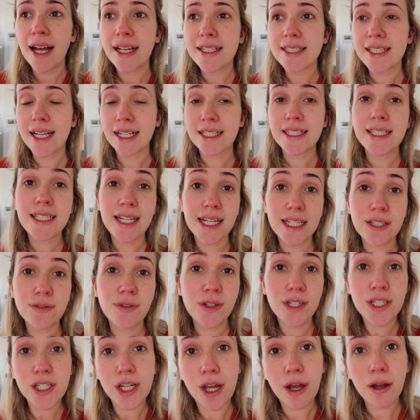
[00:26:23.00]
Saturday's
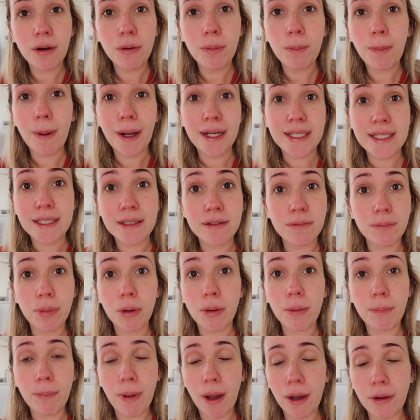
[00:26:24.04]
video, but I didn't
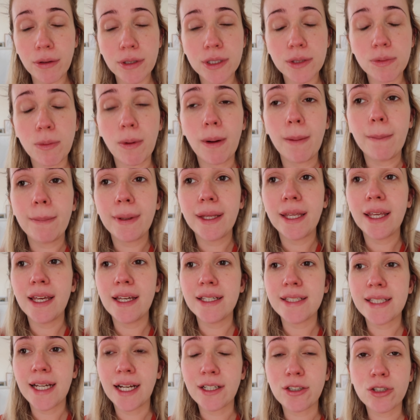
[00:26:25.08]
post one
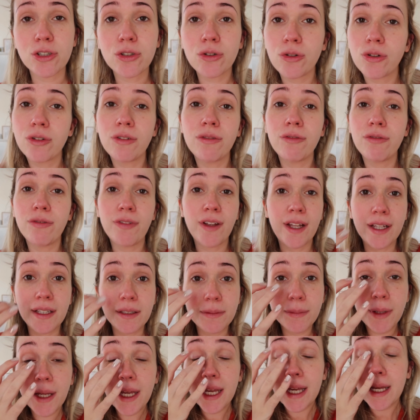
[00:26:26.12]
because I just couldn't
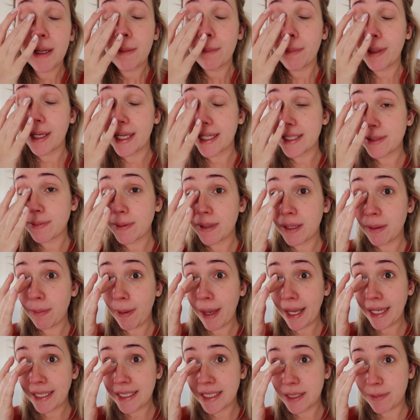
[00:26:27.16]
film, because with the
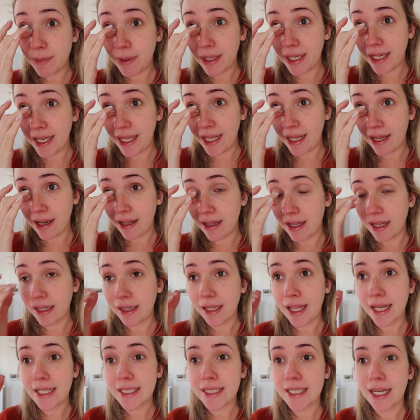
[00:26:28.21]
painters being here and
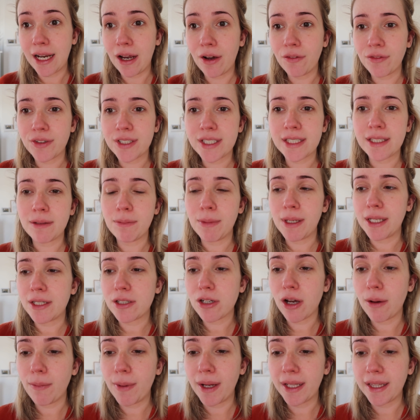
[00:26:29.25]
then last night obviously me and
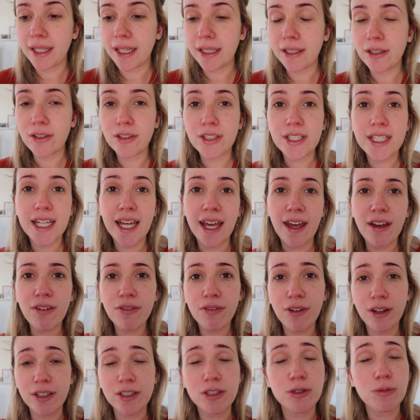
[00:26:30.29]
Tom had that little
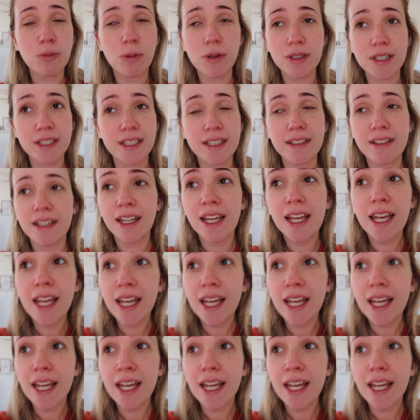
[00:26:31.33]
tiff. I just wasn't